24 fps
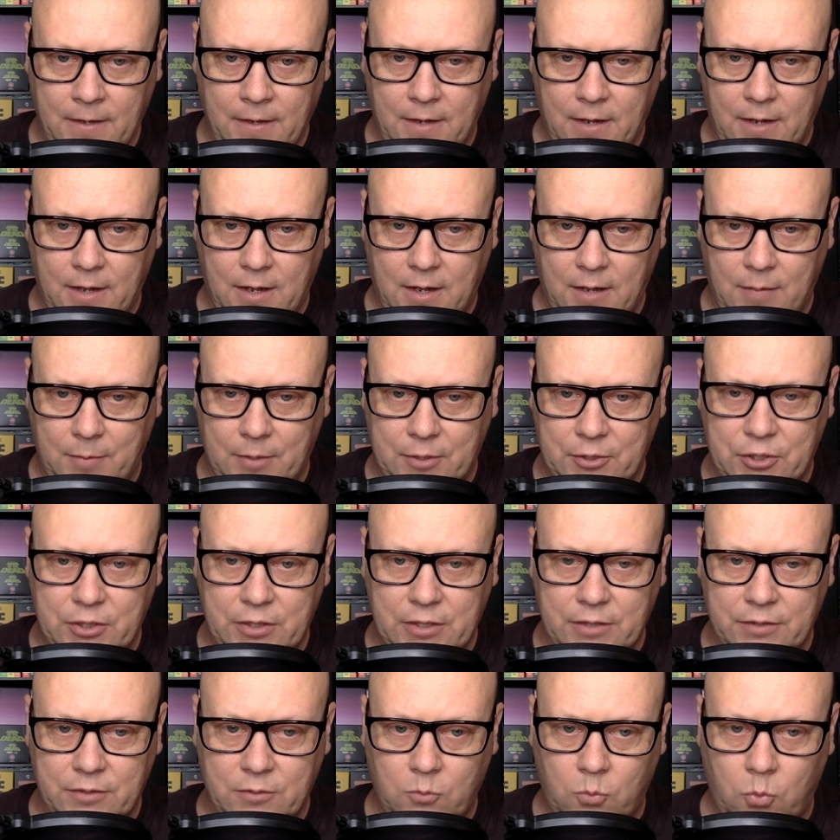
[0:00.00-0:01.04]
Uh, but she
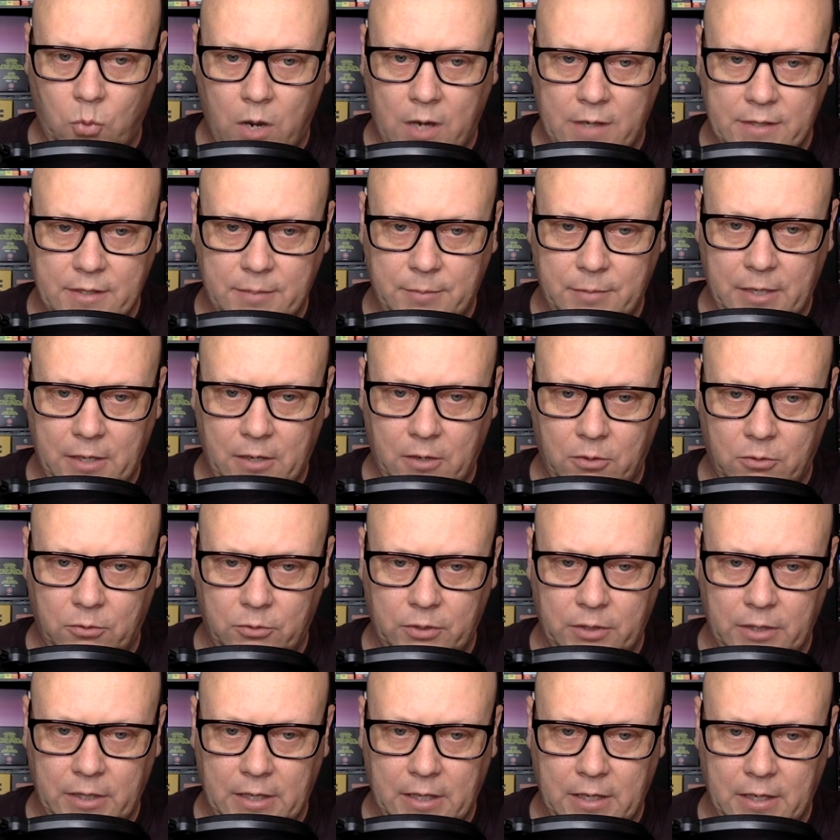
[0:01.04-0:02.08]
doesn't want to be
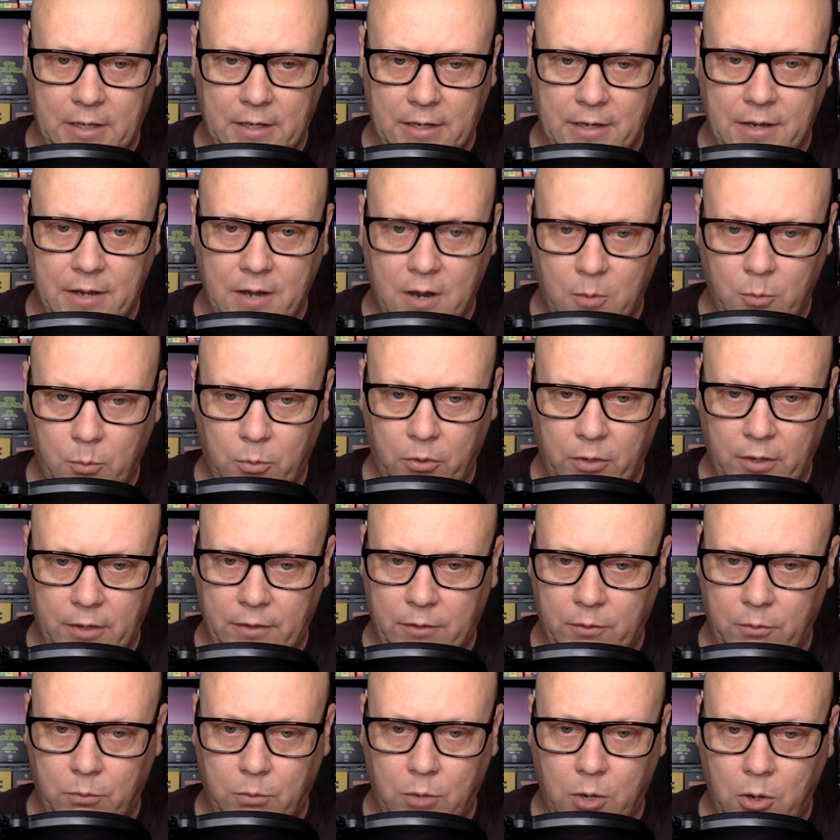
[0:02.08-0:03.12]
only a number in
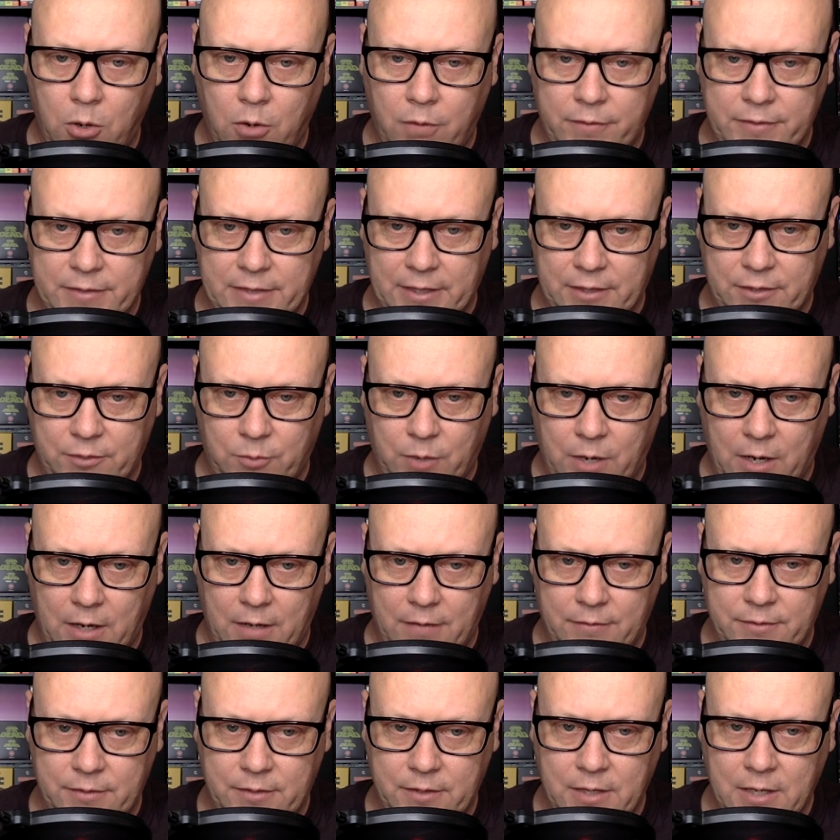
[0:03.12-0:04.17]
the row of his ex
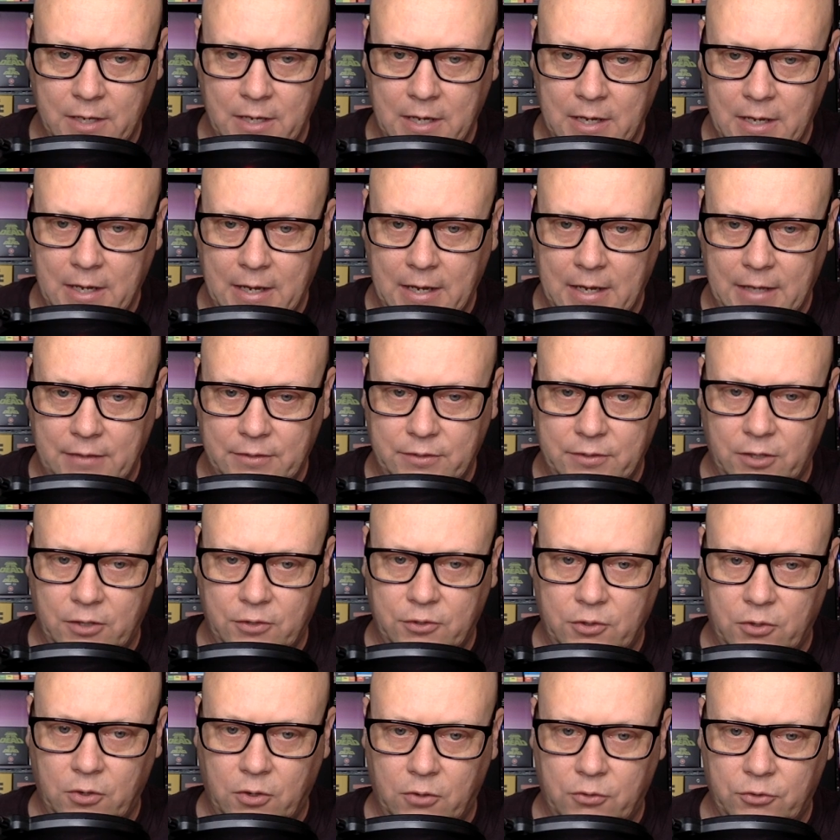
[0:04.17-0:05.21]
wives and
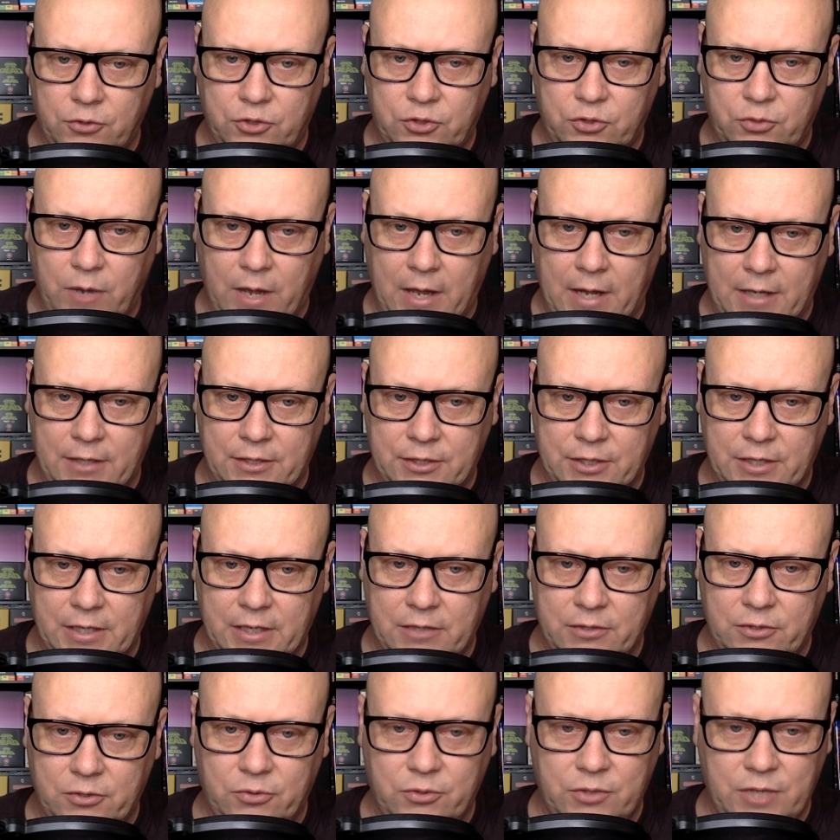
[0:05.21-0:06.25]
starts her own
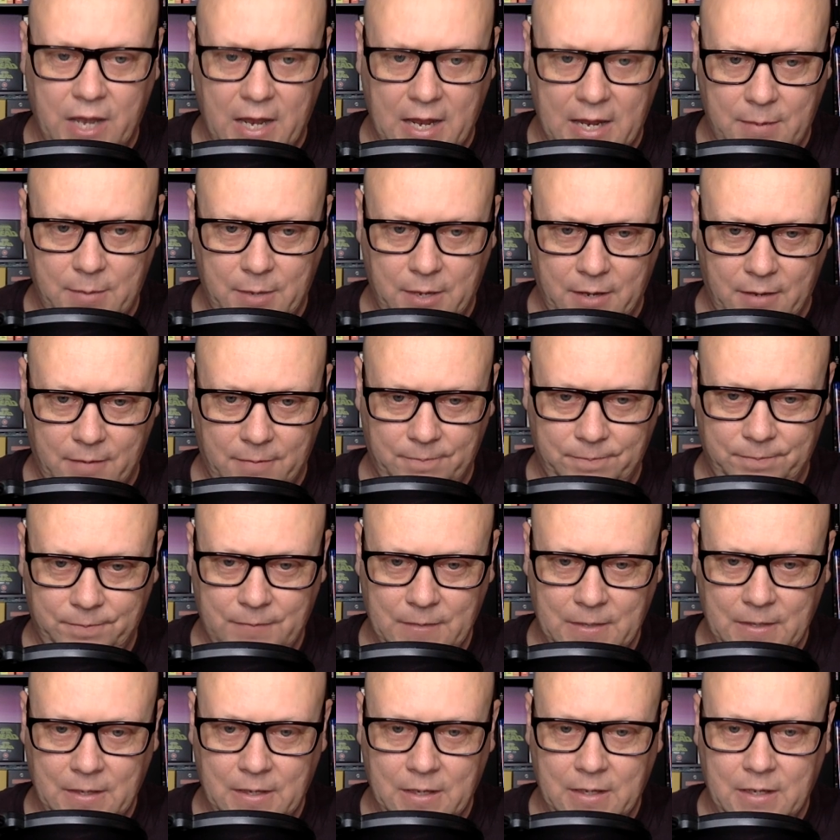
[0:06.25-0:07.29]
strategy to tame him.
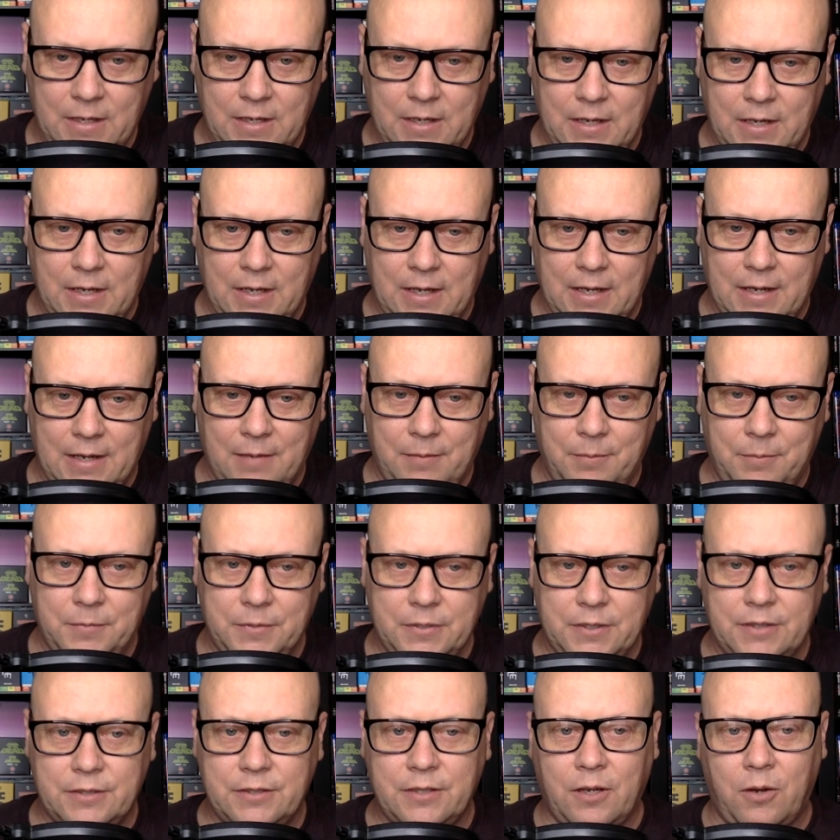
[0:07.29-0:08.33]
Um,
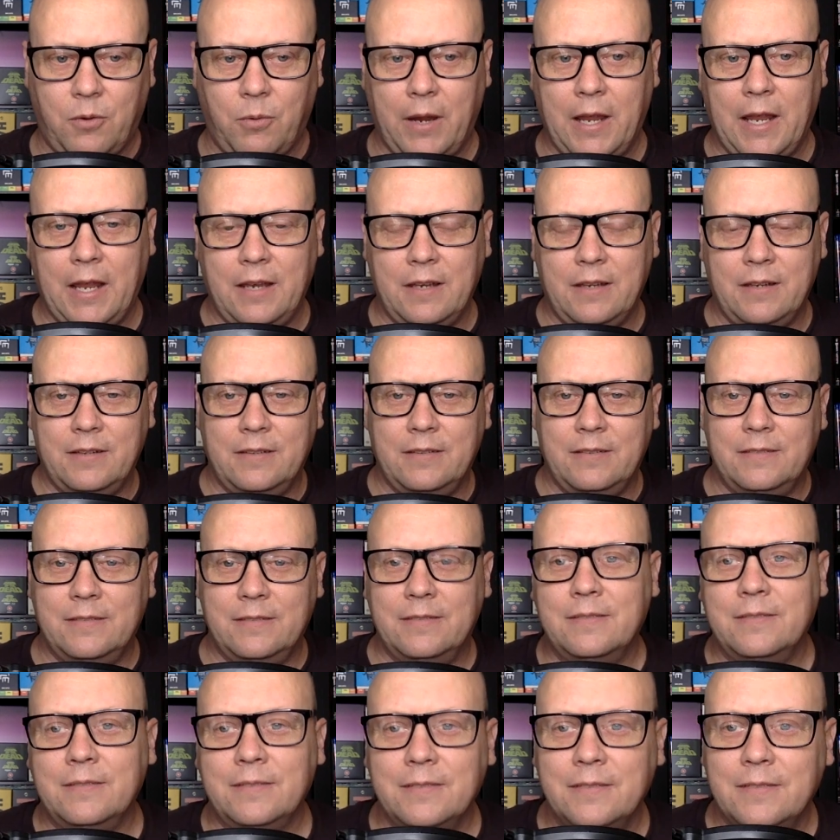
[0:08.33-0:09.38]
so this is a great,
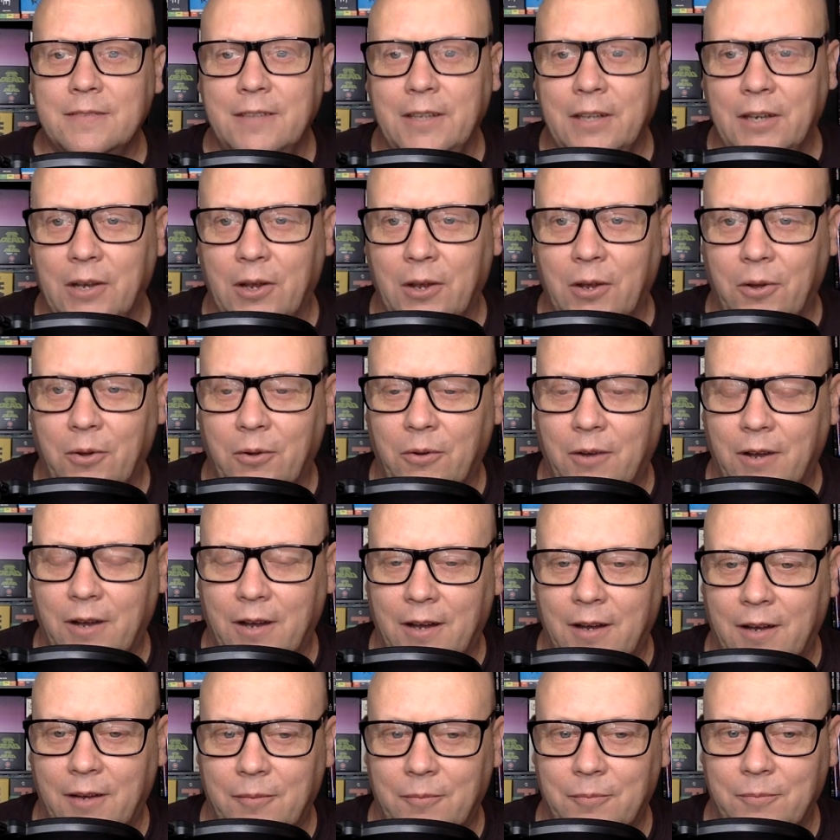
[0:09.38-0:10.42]
you know,
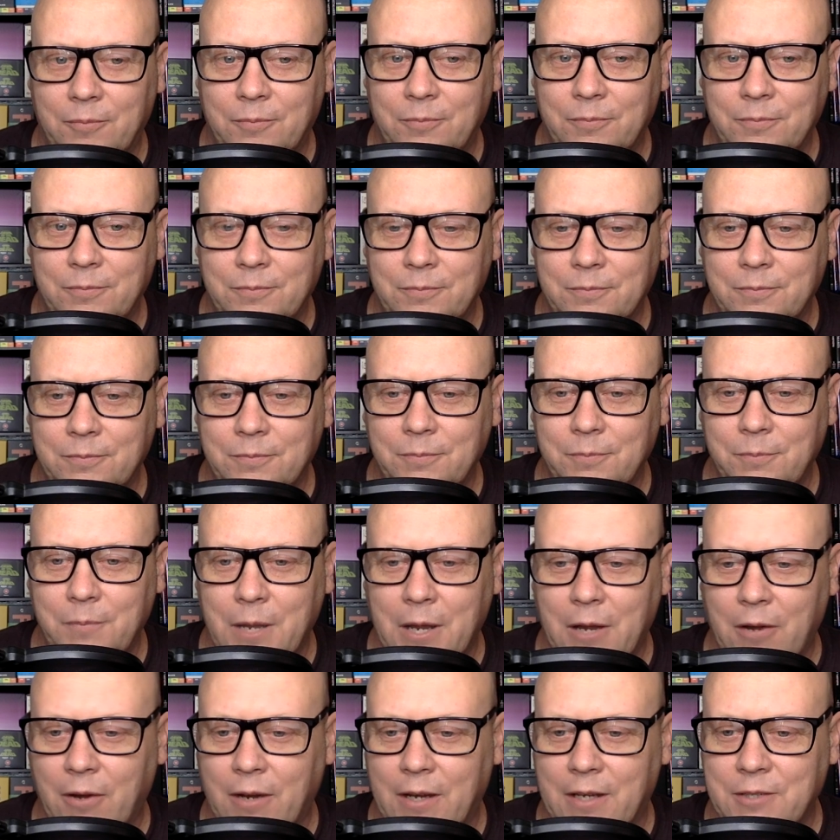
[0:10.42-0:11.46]
um,
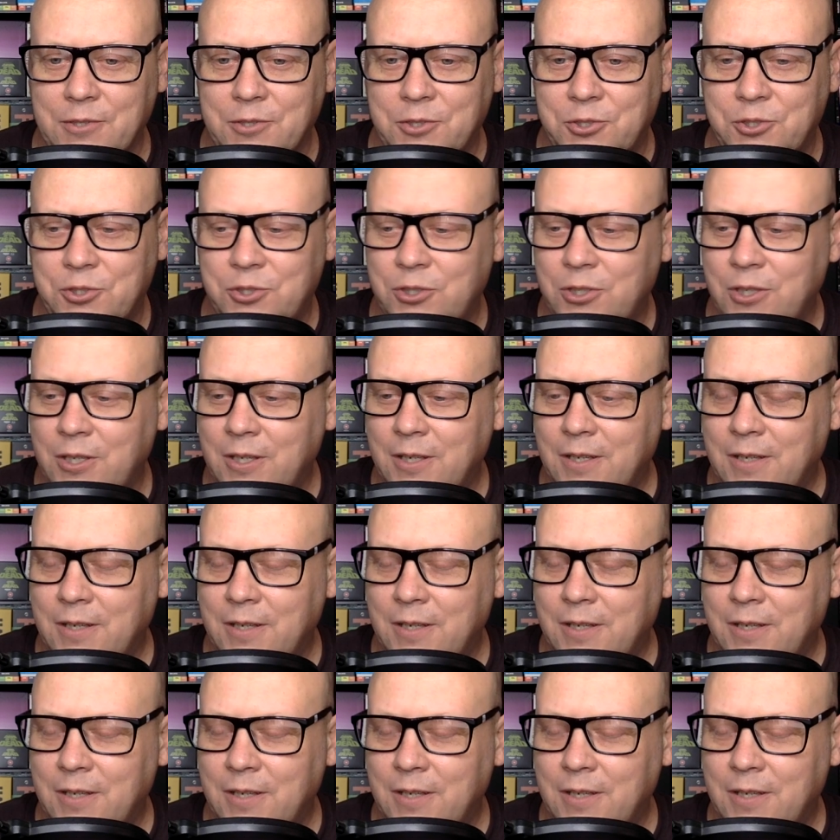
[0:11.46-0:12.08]
marriage